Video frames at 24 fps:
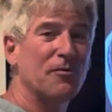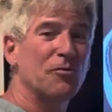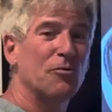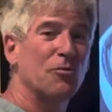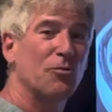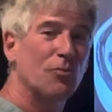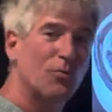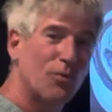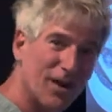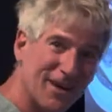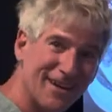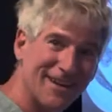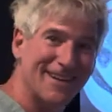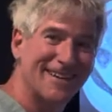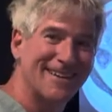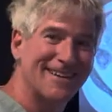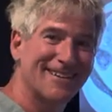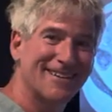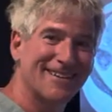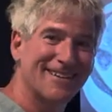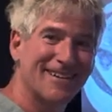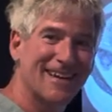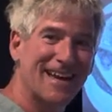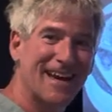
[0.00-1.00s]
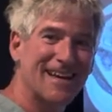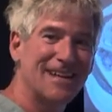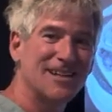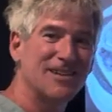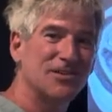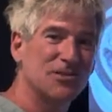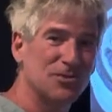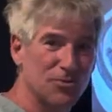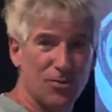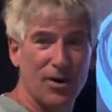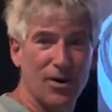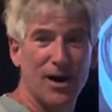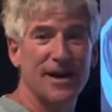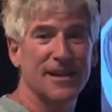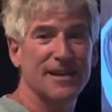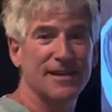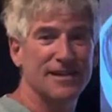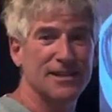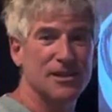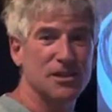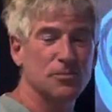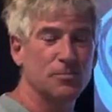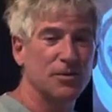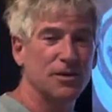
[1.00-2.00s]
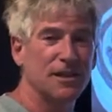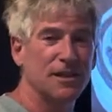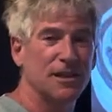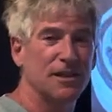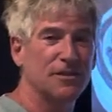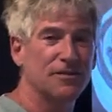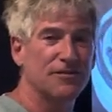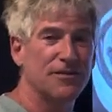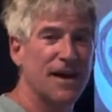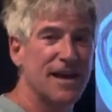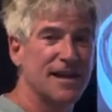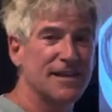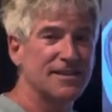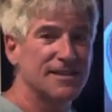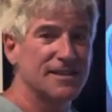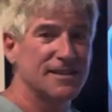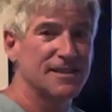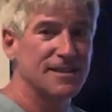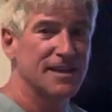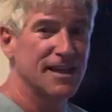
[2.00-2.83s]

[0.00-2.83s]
running, okay, trying to sprint as fast as he